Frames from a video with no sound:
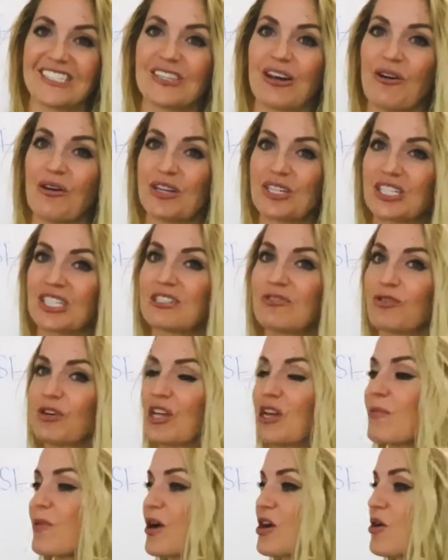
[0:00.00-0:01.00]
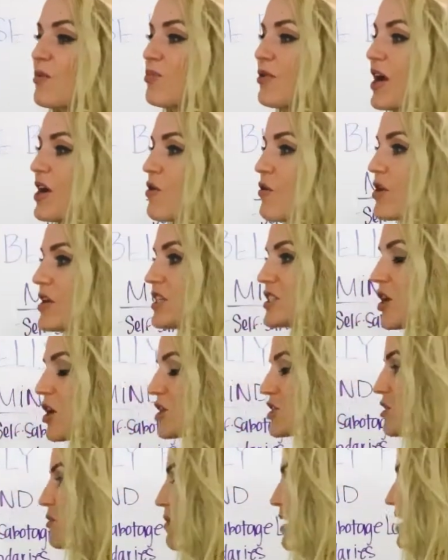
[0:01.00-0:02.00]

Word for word: So it's just really where your priorities are. So